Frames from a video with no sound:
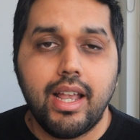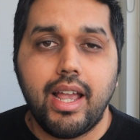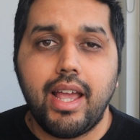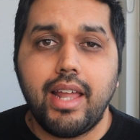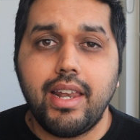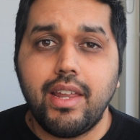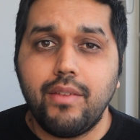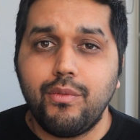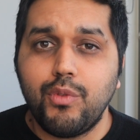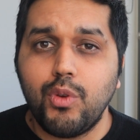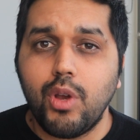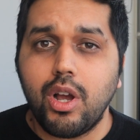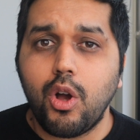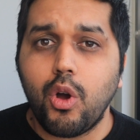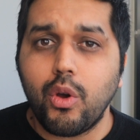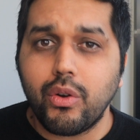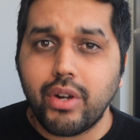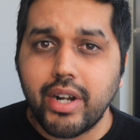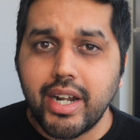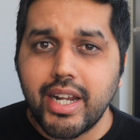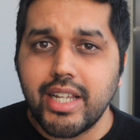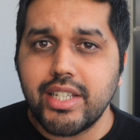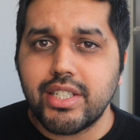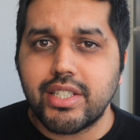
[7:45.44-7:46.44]
And if you are
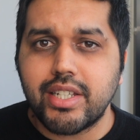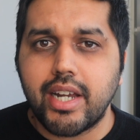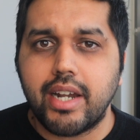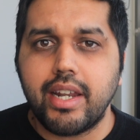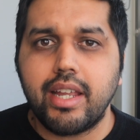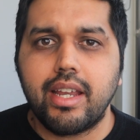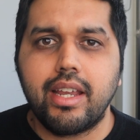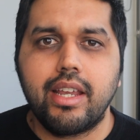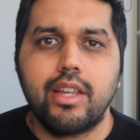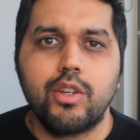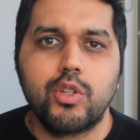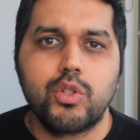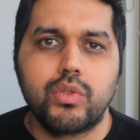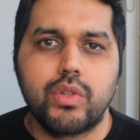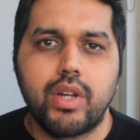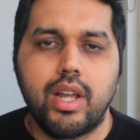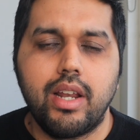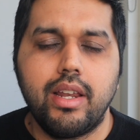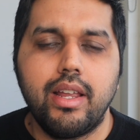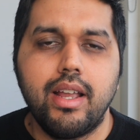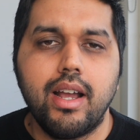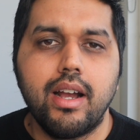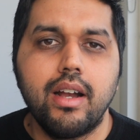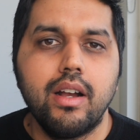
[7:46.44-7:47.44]
already studying in
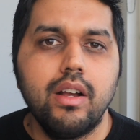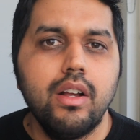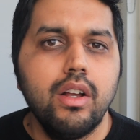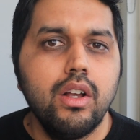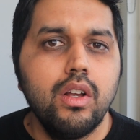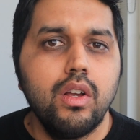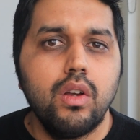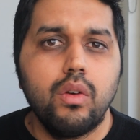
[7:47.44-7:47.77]
Australia,